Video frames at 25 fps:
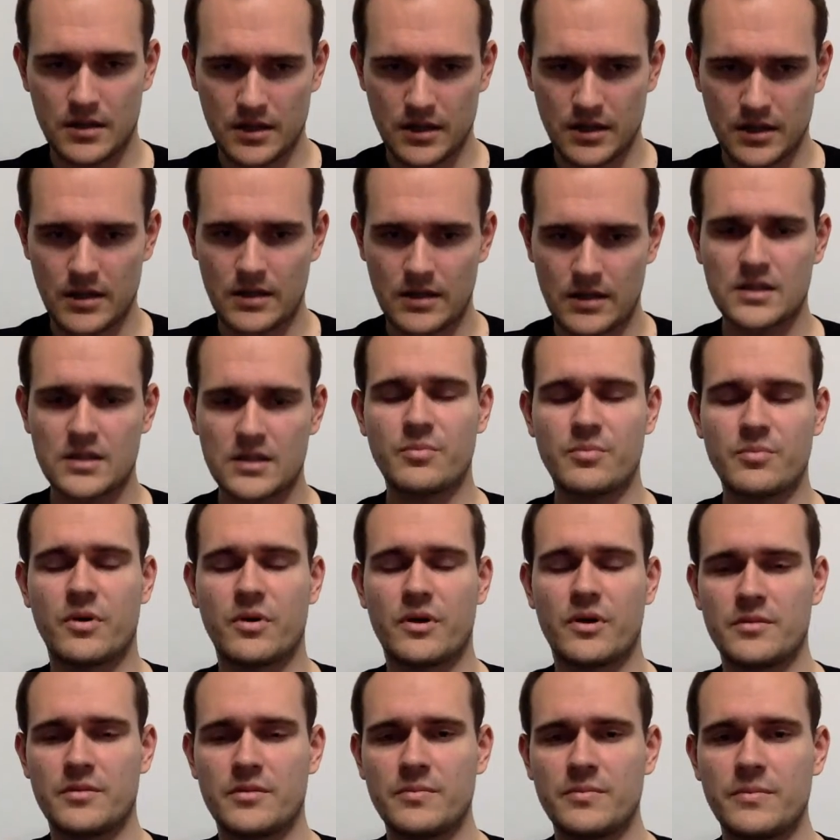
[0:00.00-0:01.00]
and at the
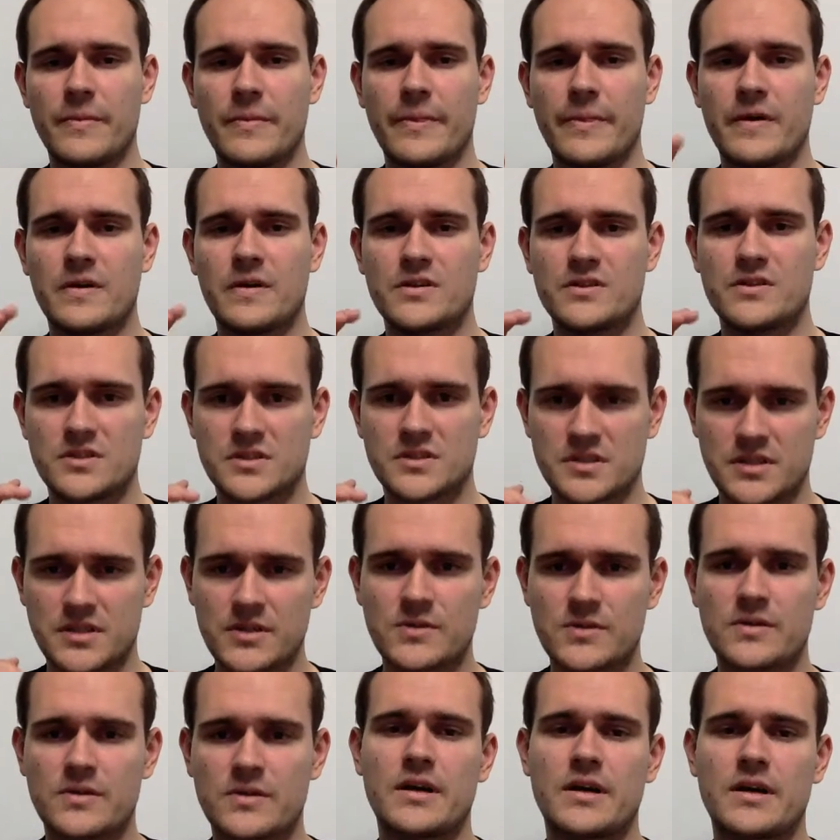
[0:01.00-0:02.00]
bottom, there is
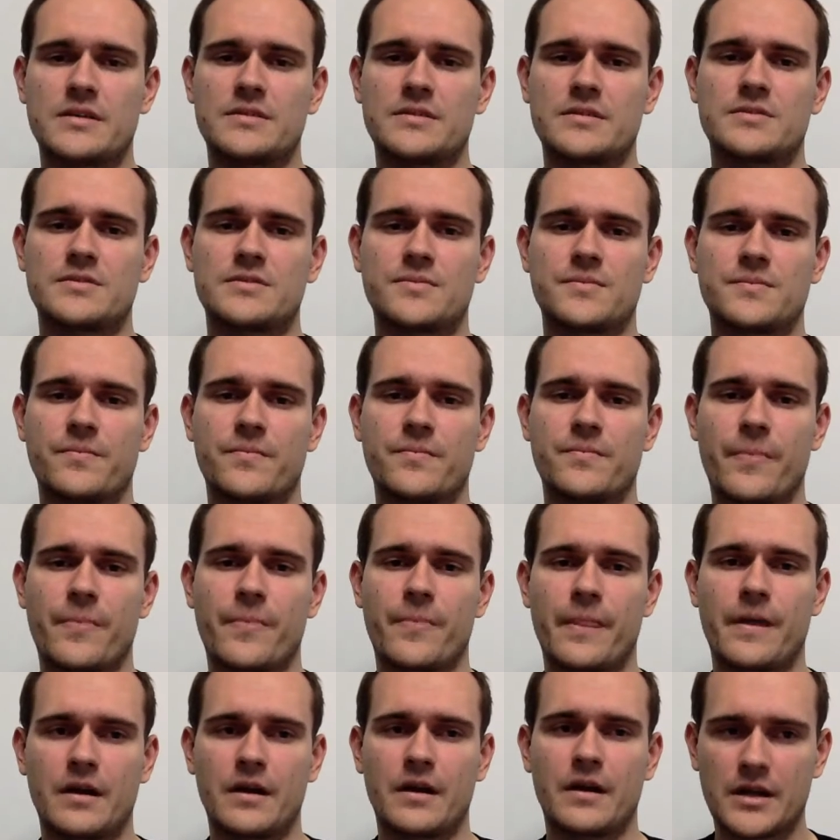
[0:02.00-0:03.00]
synchronize.
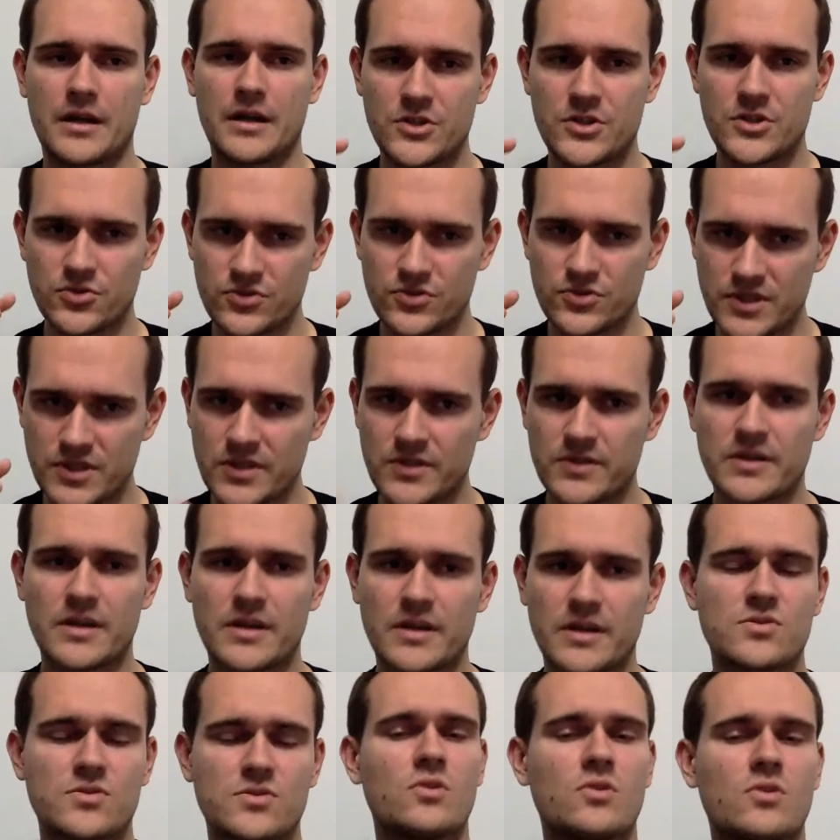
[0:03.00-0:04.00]
It should
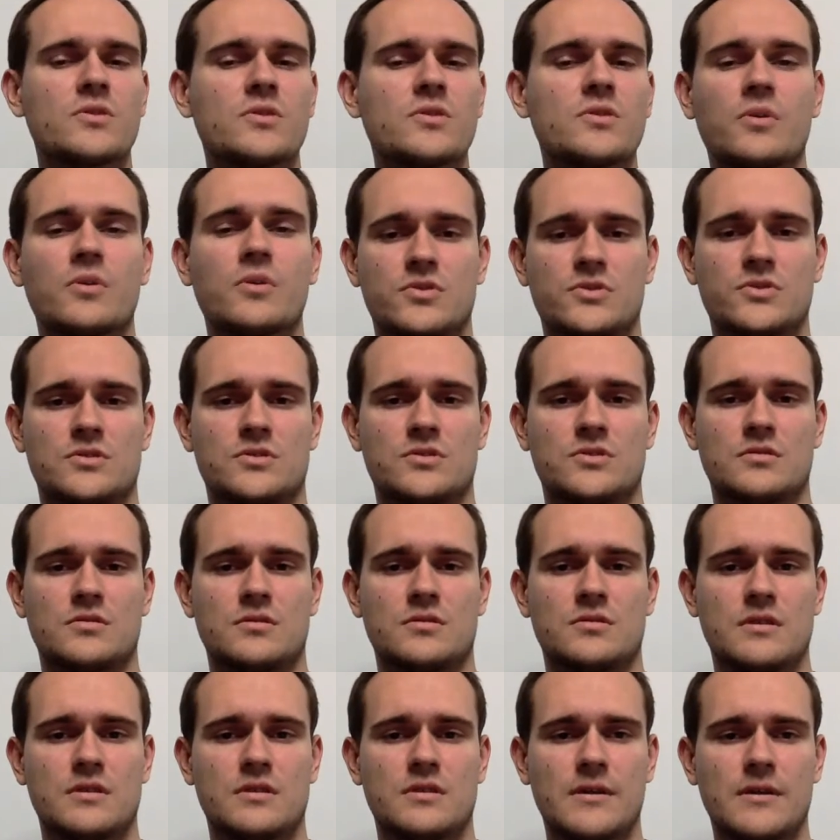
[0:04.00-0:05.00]
synchronize all the books.
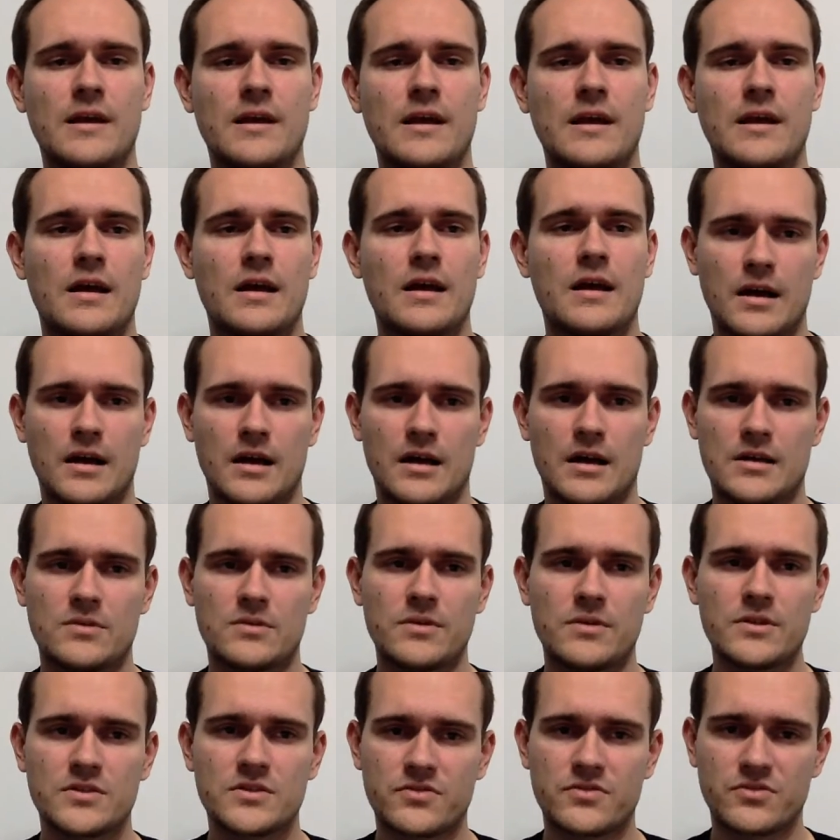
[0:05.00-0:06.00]

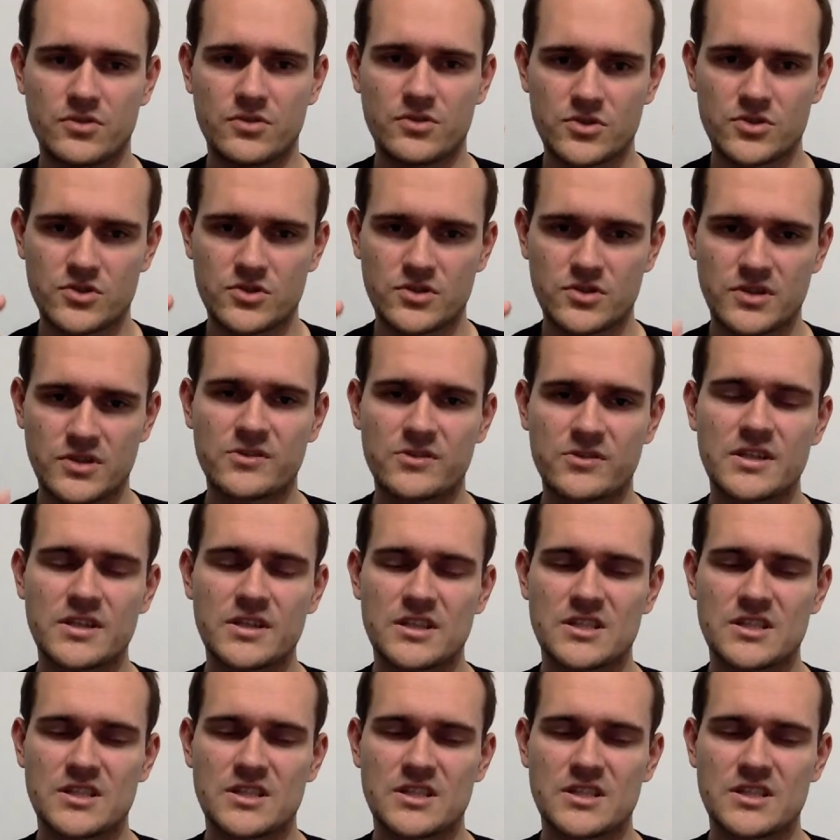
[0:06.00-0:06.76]
Otherwise, if you want to synchronize a